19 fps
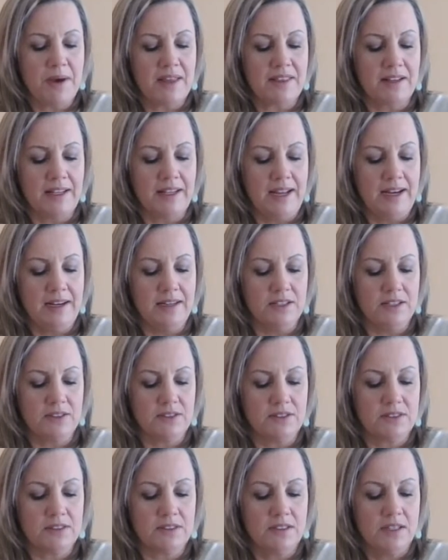by the
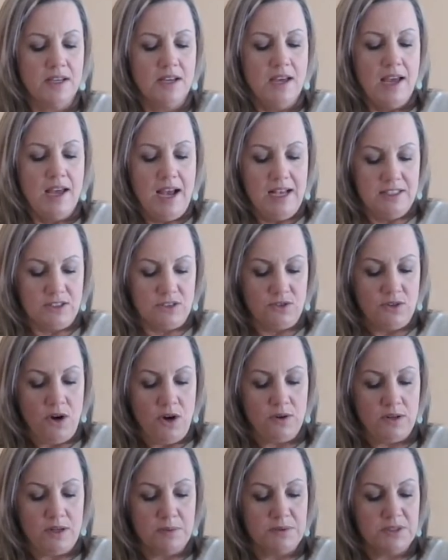Laniers. As the
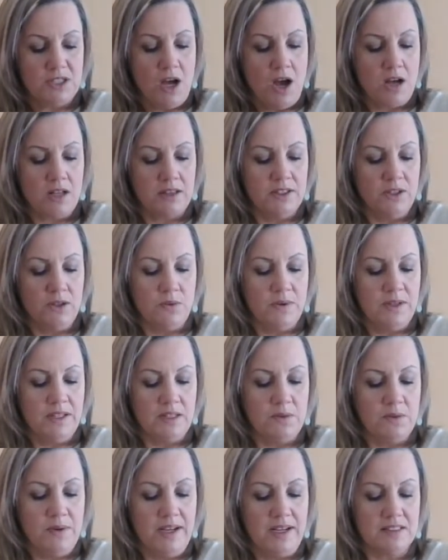grown-ups talked, little
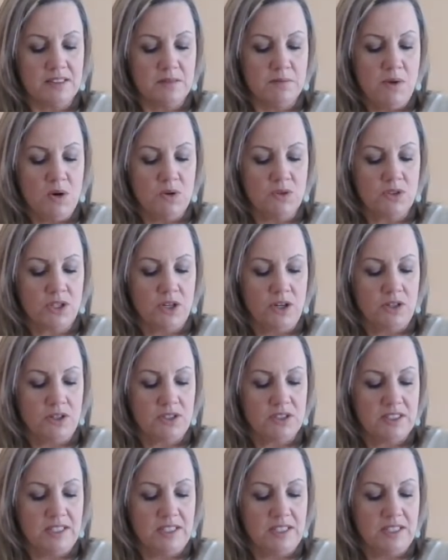Willie Wiggins and Mo Turner,